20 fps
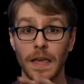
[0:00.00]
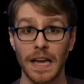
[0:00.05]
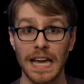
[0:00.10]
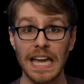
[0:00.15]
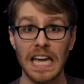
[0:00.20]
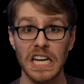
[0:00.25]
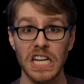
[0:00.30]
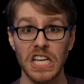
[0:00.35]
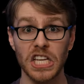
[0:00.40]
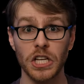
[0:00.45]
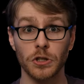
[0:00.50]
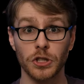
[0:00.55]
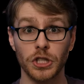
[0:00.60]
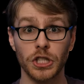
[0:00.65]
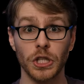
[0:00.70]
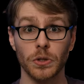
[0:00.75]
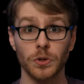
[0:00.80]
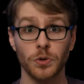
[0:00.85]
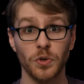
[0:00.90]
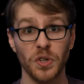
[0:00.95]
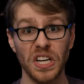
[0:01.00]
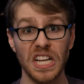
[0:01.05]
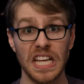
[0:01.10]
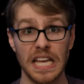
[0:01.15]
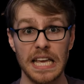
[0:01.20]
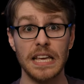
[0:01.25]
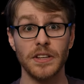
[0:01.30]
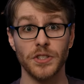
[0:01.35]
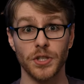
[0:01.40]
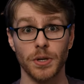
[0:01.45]
hitting your children
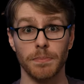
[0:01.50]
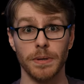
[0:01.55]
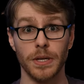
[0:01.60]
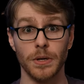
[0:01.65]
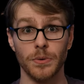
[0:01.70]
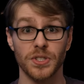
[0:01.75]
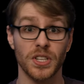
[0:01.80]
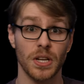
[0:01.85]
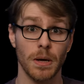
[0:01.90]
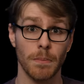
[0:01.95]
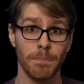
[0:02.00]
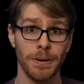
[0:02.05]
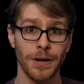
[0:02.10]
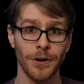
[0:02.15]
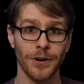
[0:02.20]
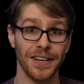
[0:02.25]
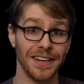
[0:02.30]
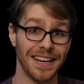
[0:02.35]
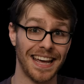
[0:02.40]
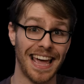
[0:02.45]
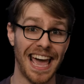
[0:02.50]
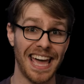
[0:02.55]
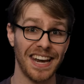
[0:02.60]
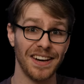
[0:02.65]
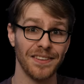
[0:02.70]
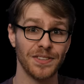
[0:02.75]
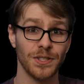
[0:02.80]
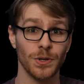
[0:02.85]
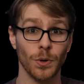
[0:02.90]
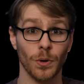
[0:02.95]
is abuse. Period.
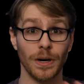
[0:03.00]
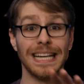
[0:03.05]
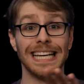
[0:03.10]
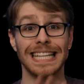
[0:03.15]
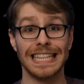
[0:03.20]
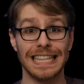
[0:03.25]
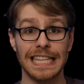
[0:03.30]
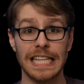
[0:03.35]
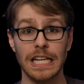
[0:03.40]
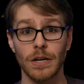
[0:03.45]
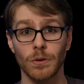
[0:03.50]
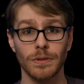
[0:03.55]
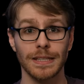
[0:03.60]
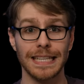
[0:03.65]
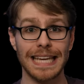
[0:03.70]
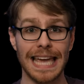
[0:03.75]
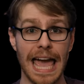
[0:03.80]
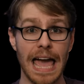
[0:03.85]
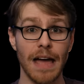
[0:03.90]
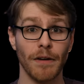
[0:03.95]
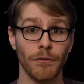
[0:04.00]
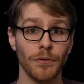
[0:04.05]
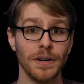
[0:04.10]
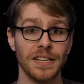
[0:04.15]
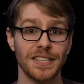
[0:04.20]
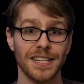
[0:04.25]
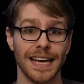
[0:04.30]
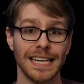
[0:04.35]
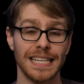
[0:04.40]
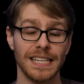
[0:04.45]
End of story. Literally
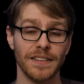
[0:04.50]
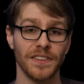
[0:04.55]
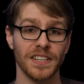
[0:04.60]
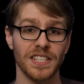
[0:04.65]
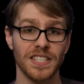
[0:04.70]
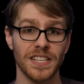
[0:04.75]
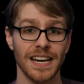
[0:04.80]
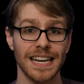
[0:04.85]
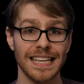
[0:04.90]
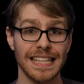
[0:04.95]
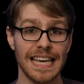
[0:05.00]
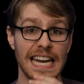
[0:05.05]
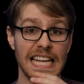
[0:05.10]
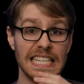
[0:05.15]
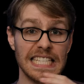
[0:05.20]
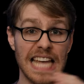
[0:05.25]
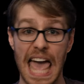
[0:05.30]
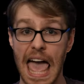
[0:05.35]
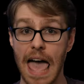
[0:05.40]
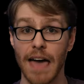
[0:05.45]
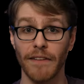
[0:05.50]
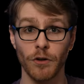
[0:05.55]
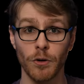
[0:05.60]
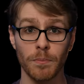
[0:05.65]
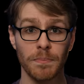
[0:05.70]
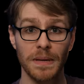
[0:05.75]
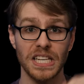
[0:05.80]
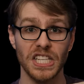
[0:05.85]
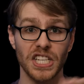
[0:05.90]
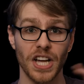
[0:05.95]
every scientific study that has ever
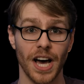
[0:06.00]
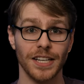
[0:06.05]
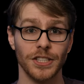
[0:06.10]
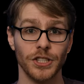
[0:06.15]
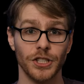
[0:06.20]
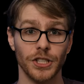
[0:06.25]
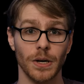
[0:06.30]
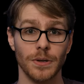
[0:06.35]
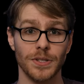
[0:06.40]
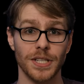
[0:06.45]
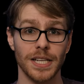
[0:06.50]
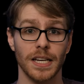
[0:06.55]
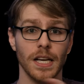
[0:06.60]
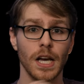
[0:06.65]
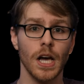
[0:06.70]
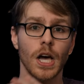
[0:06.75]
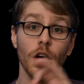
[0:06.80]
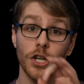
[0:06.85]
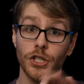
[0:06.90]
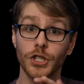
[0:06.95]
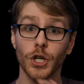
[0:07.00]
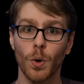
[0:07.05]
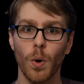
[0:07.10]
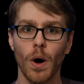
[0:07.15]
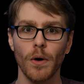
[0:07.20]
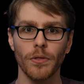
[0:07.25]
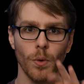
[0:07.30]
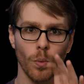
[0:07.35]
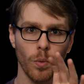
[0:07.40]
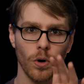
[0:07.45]
been done shows it. To
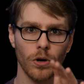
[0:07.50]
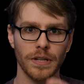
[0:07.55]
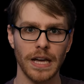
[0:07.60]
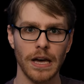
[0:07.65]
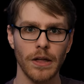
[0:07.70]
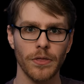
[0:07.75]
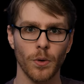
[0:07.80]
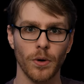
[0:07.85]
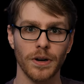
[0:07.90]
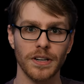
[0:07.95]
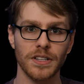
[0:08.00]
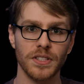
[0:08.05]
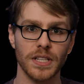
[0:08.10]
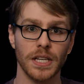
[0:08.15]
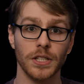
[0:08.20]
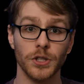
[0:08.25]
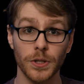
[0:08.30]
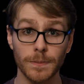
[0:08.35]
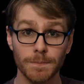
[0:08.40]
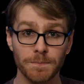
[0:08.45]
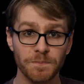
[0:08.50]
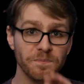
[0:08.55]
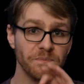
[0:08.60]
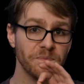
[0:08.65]
quote the World Health Organization,